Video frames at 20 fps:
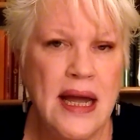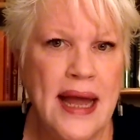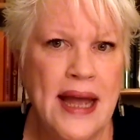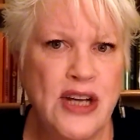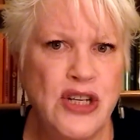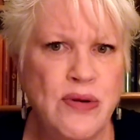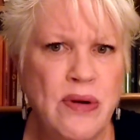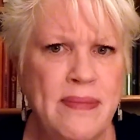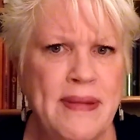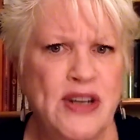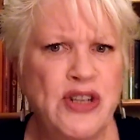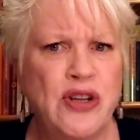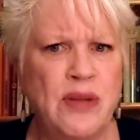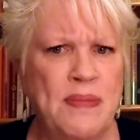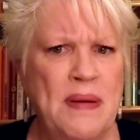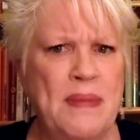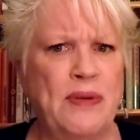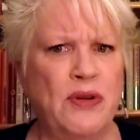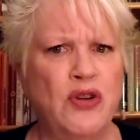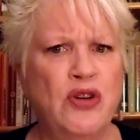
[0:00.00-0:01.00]
And she wanted to make sure
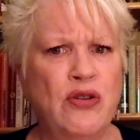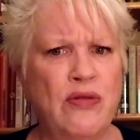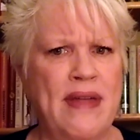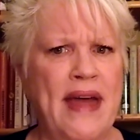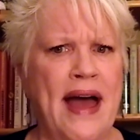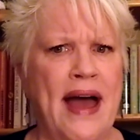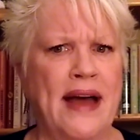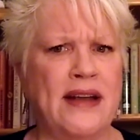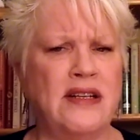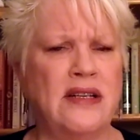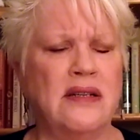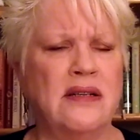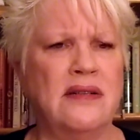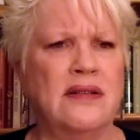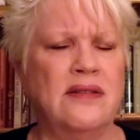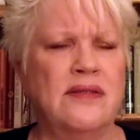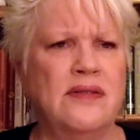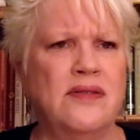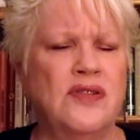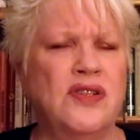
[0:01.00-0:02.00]
that people knew that.
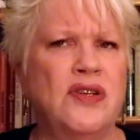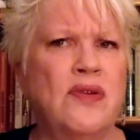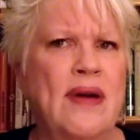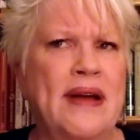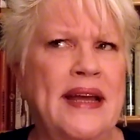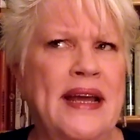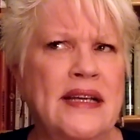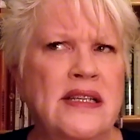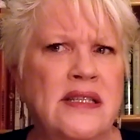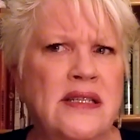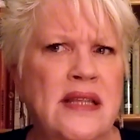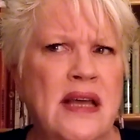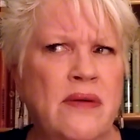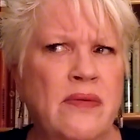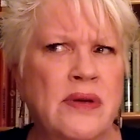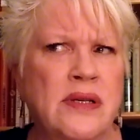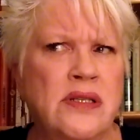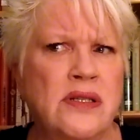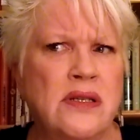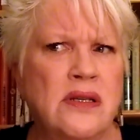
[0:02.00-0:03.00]
So I guess that
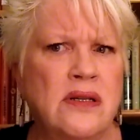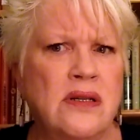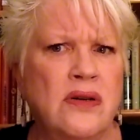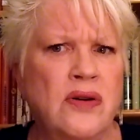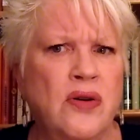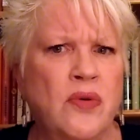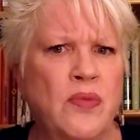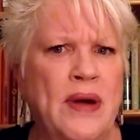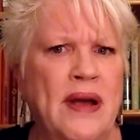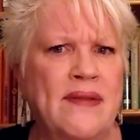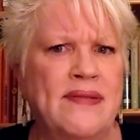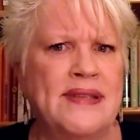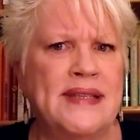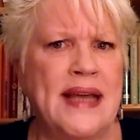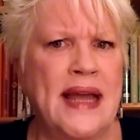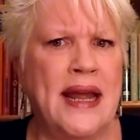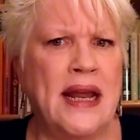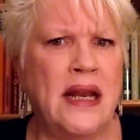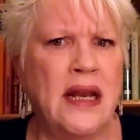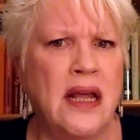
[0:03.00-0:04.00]
was her way of
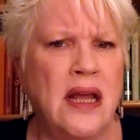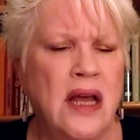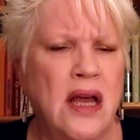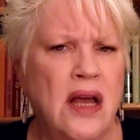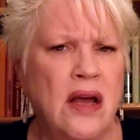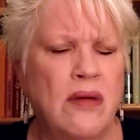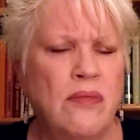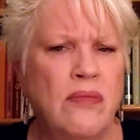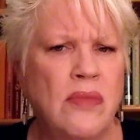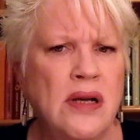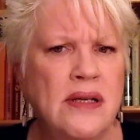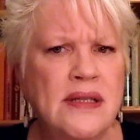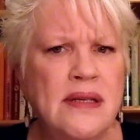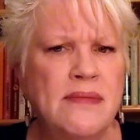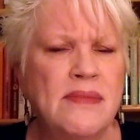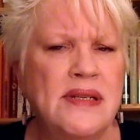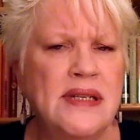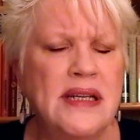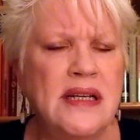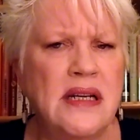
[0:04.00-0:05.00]
saying,
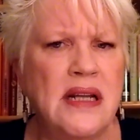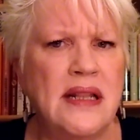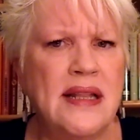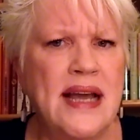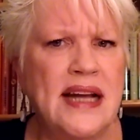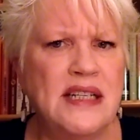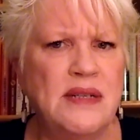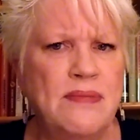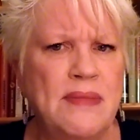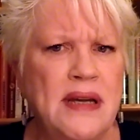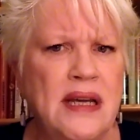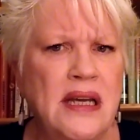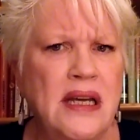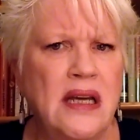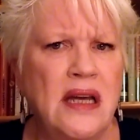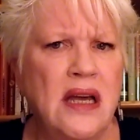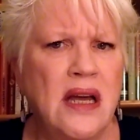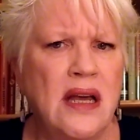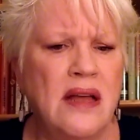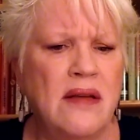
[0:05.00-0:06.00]
Muslims didn't elect
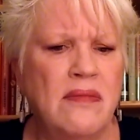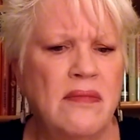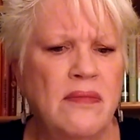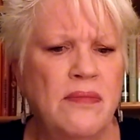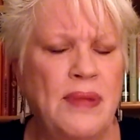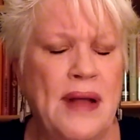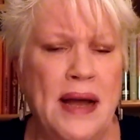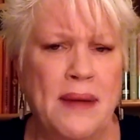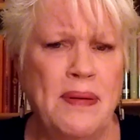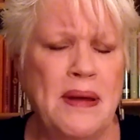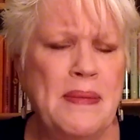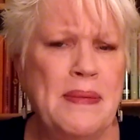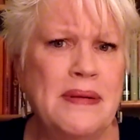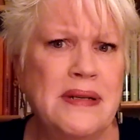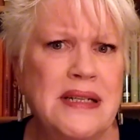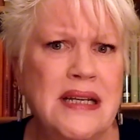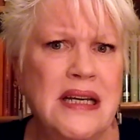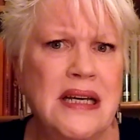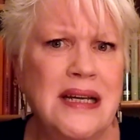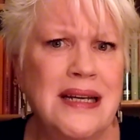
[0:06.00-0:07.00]
me, black people
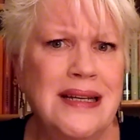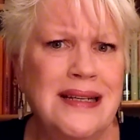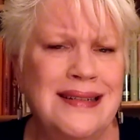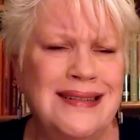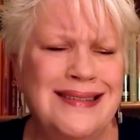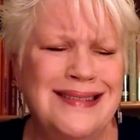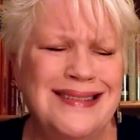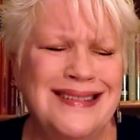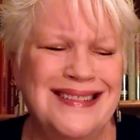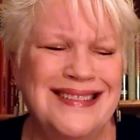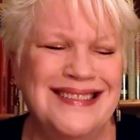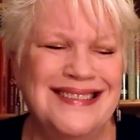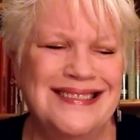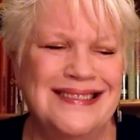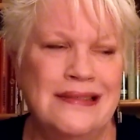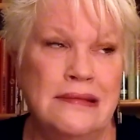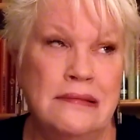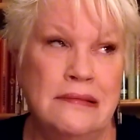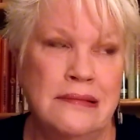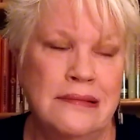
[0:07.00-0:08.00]
did.
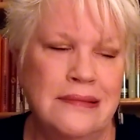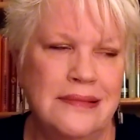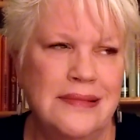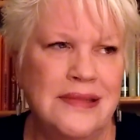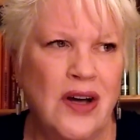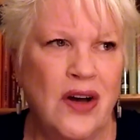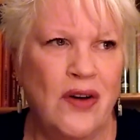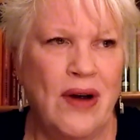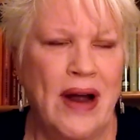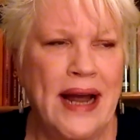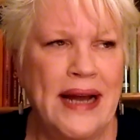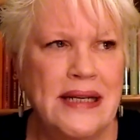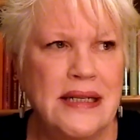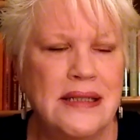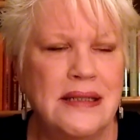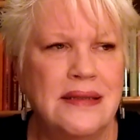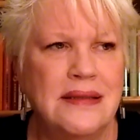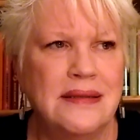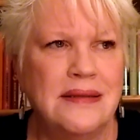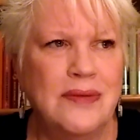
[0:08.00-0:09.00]
All right,
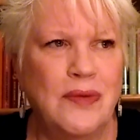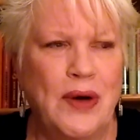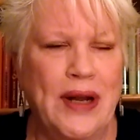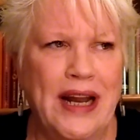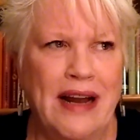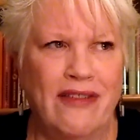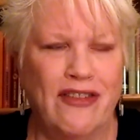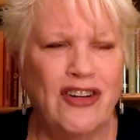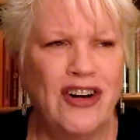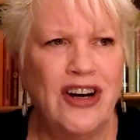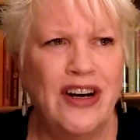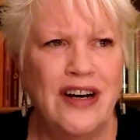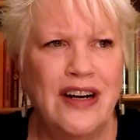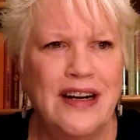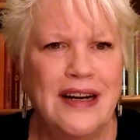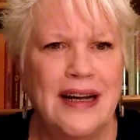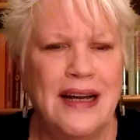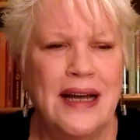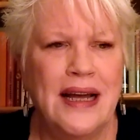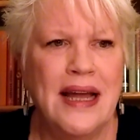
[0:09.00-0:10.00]
whatever.
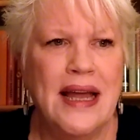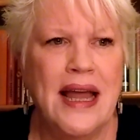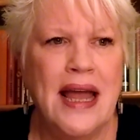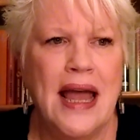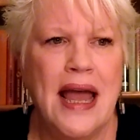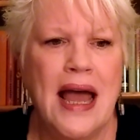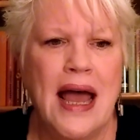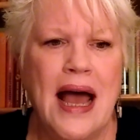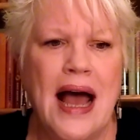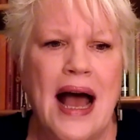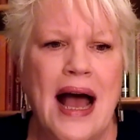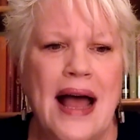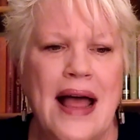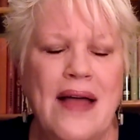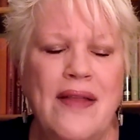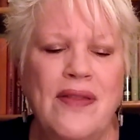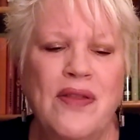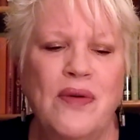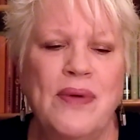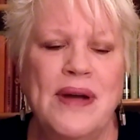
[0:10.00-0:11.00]

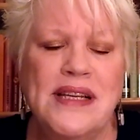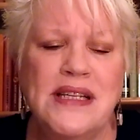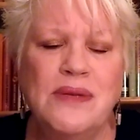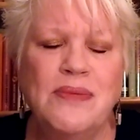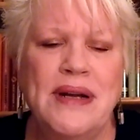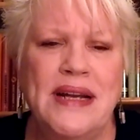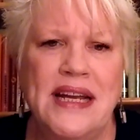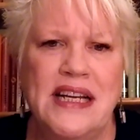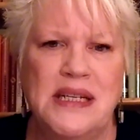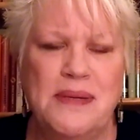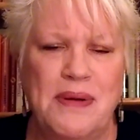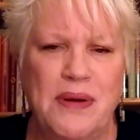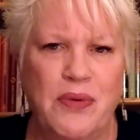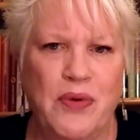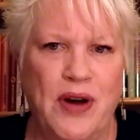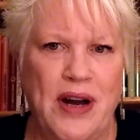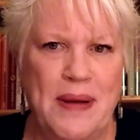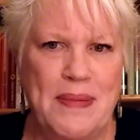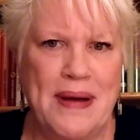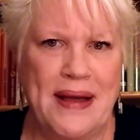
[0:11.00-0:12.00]
The reason we need to be
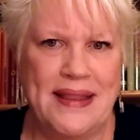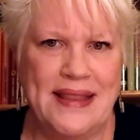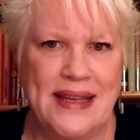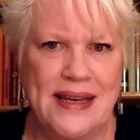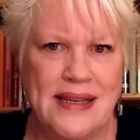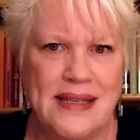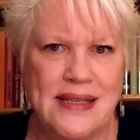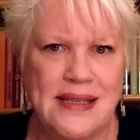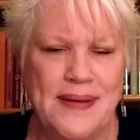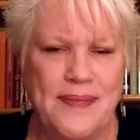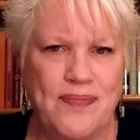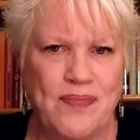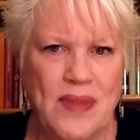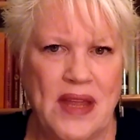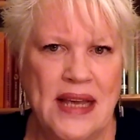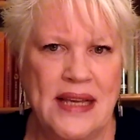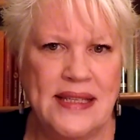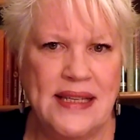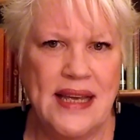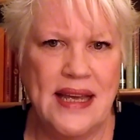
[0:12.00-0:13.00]
worried about this
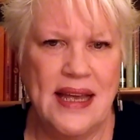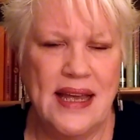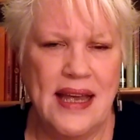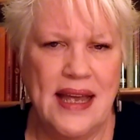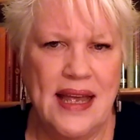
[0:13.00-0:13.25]
is